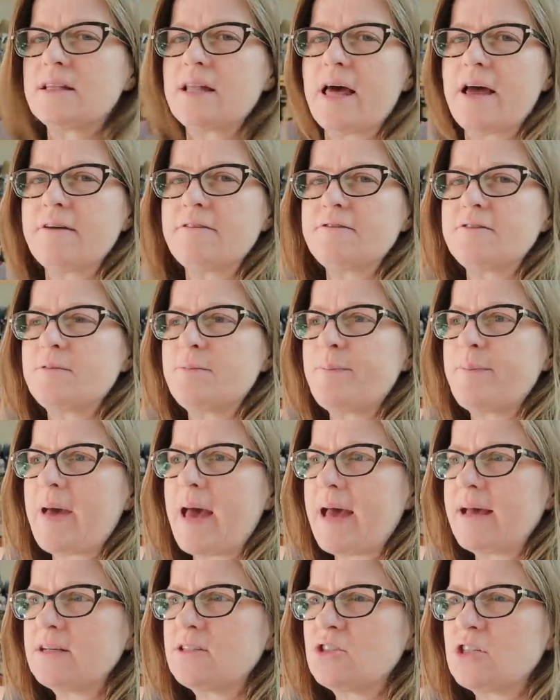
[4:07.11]
left
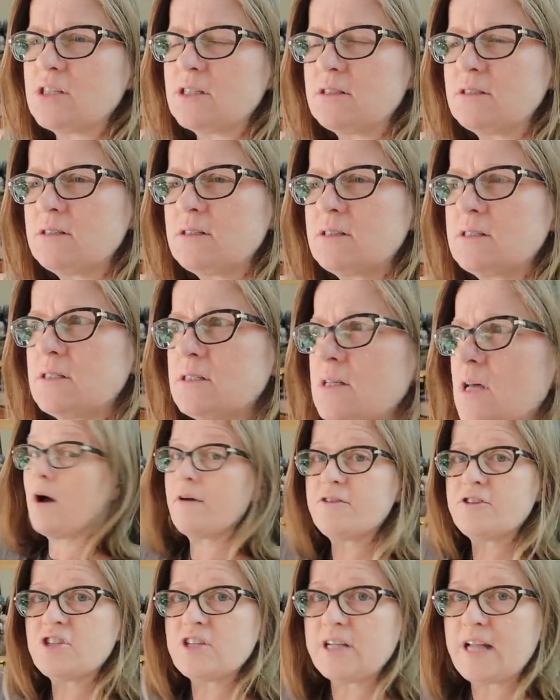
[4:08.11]
patches.
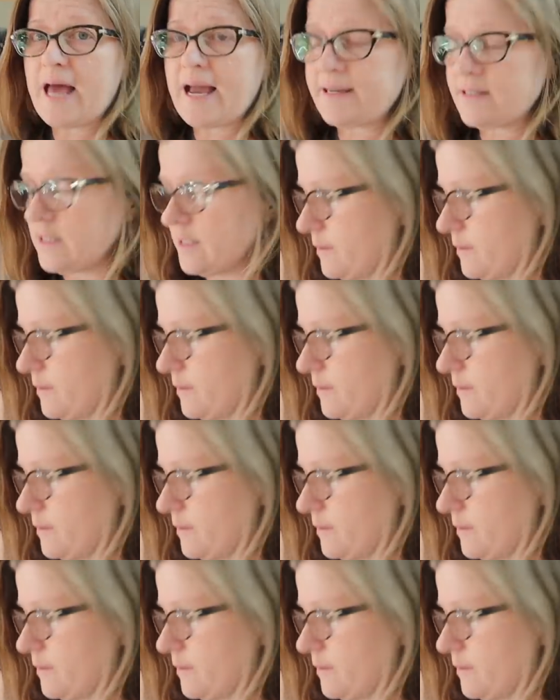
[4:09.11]
I've shellacked